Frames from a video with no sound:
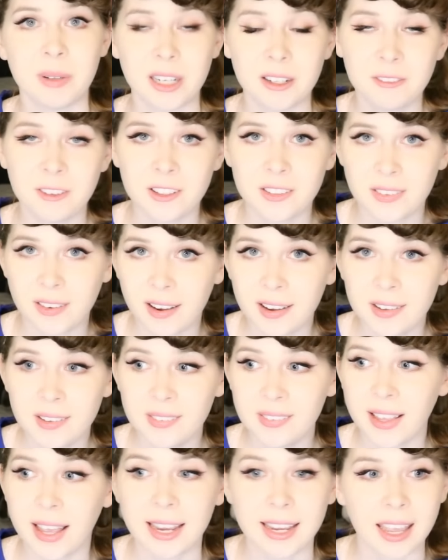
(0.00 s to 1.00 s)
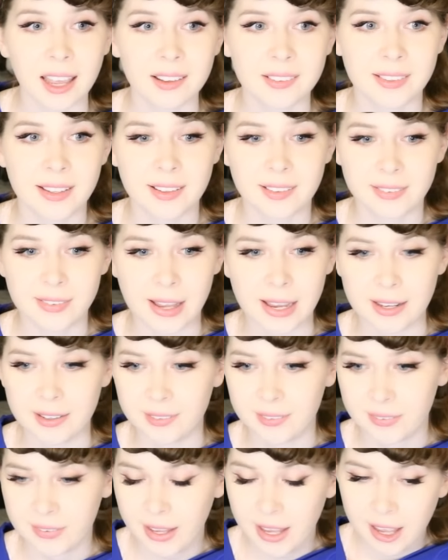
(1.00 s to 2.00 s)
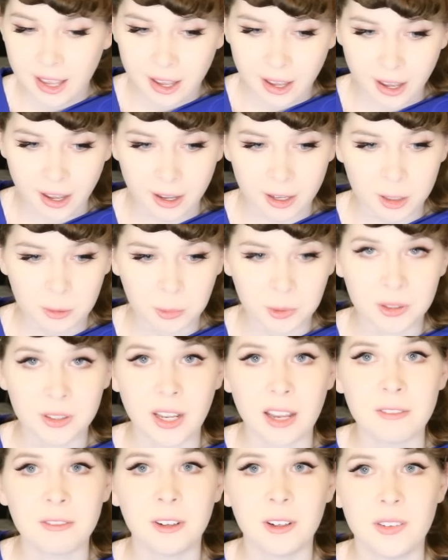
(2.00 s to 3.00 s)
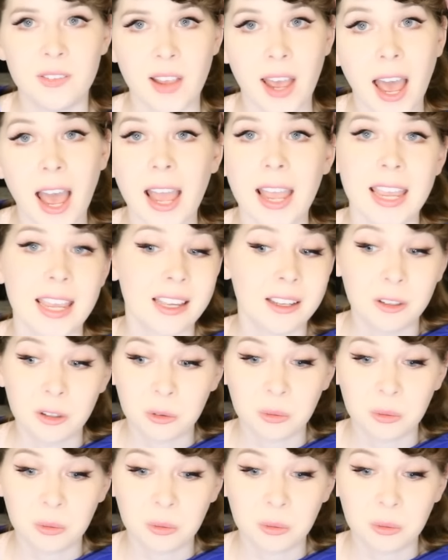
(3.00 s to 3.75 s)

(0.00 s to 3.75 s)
but if it does, I guess it says, I will never die.